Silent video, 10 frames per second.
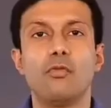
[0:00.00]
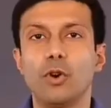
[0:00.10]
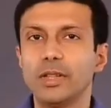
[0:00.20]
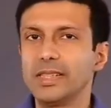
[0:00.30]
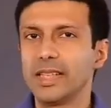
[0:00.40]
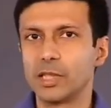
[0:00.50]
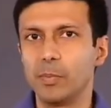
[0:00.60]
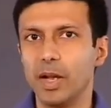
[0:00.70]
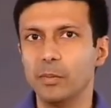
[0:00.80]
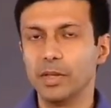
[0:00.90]
For this
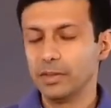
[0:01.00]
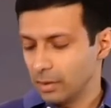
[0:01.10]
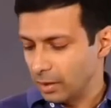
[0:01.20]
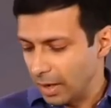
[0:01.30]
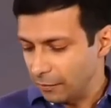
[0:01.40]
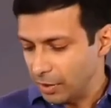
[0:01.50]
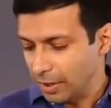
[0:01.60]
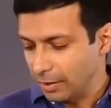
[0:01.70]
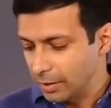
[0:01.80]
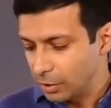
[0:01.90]
experiment, I've
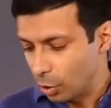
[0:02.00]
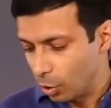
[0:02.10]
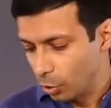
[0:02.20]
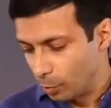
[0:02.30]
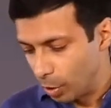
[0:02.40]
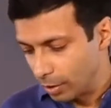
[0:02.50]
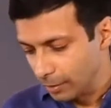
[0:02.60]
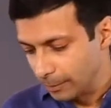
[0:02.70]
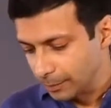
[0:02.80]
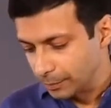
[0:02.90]
taken this hollow
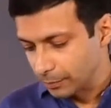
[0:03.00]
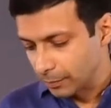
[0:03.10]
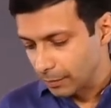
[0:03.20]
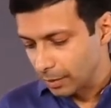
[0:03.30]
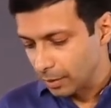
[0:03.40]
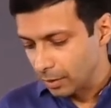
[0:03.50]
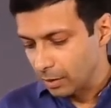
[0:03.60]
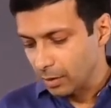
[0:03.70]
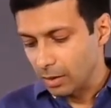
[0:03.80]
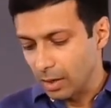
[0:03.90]
ball
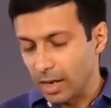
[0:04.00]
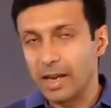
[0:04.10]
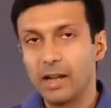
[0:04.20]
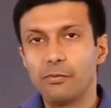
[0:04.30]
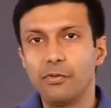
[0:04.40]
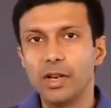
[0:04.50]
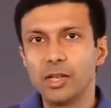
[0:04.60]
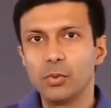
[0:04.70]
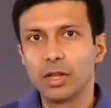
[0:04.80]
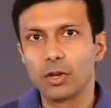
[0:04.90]
and I've filled
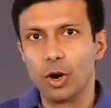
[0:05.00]
it with